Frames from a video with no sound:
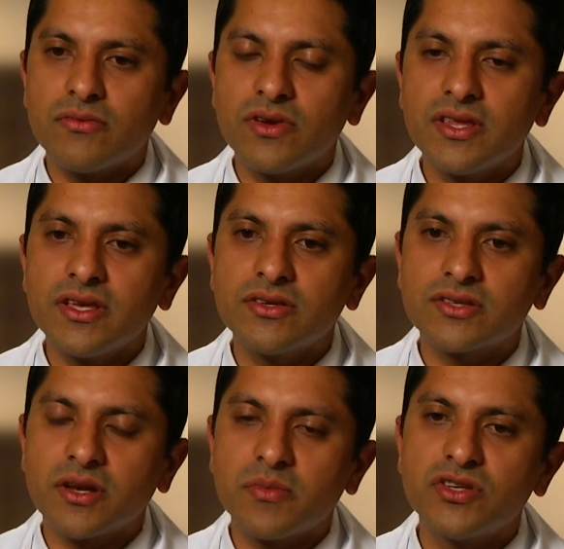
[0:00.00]
really
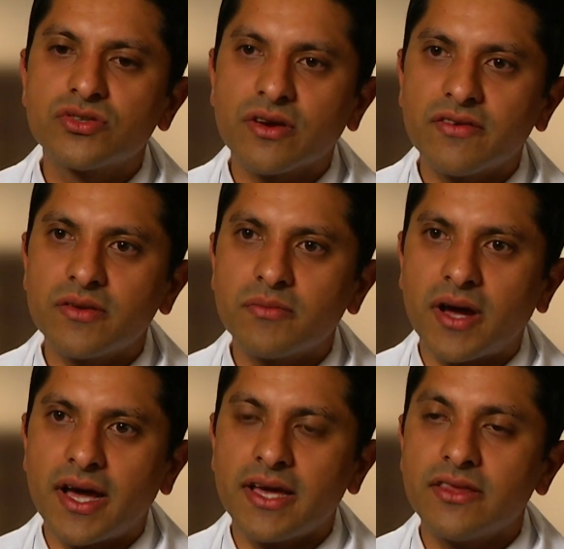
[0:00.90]
is going to be driven
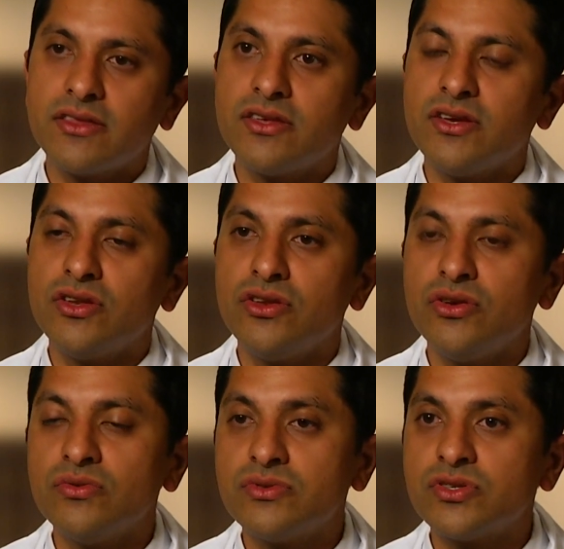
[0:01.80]
by the
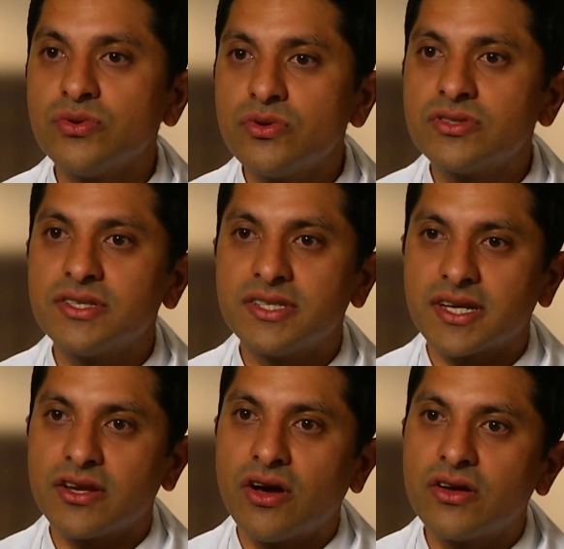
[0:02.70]
new tools and
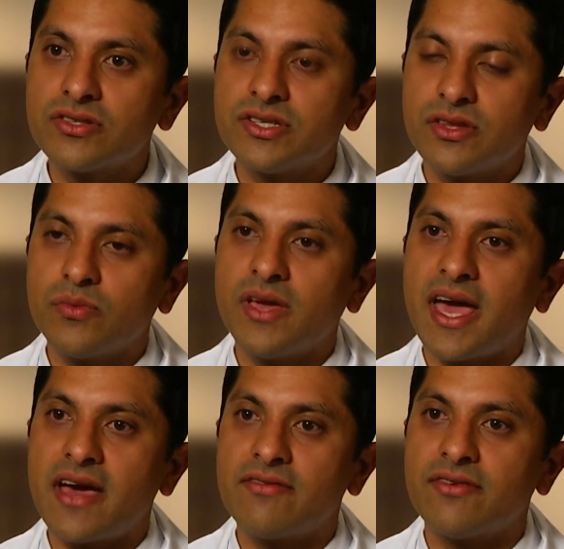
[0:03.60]
technology that we
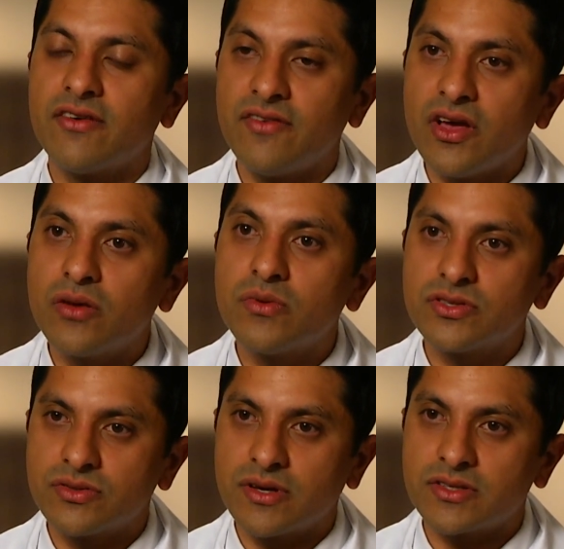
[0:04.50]
have available
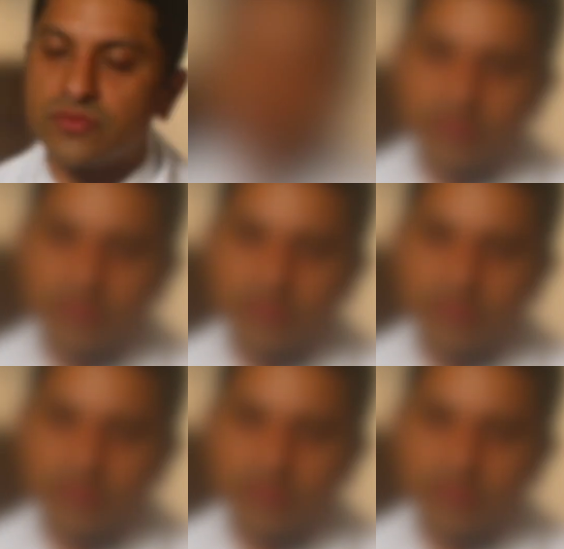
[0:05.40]
to us.